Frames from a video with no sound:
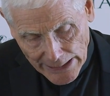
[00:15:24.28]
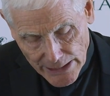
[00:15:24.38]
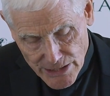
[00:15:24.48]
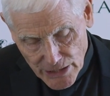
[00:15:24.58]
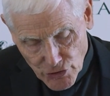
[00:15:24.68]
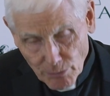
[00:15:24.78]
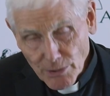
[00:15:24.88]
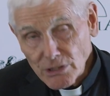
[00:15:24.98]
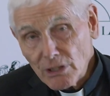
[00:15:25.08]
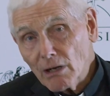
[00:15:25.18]
And he said, "You
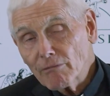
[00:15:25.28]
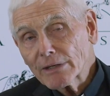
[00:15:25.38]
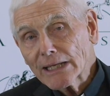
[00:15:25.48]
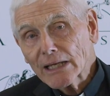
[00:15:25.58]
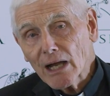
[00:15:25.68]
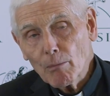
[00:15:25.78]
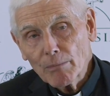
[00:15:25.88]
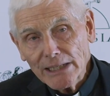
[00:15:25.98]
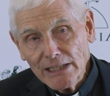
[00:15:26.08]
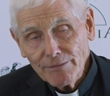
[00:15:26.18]
must come
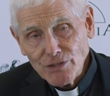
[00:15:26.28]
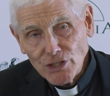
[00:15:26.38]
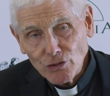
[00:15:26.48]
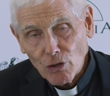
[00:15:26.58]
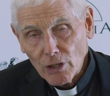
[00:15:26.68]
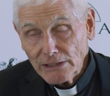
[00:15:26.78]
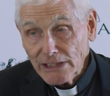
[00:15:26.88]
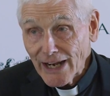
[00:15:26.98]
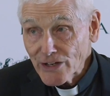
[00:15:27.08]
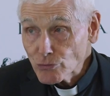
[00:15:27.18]
and give us a talk on
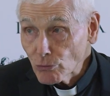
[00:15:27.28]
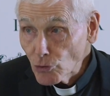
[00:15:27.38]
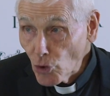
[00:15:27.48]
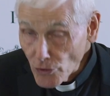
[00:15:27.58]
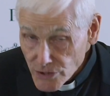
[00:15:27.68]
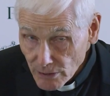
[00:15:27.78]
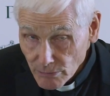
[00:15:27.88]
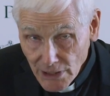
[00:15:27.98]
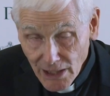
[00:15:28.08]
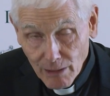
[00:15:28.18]
the natural law
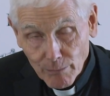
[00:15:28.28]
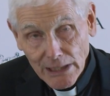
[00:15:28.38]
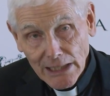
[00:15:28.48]
sometime."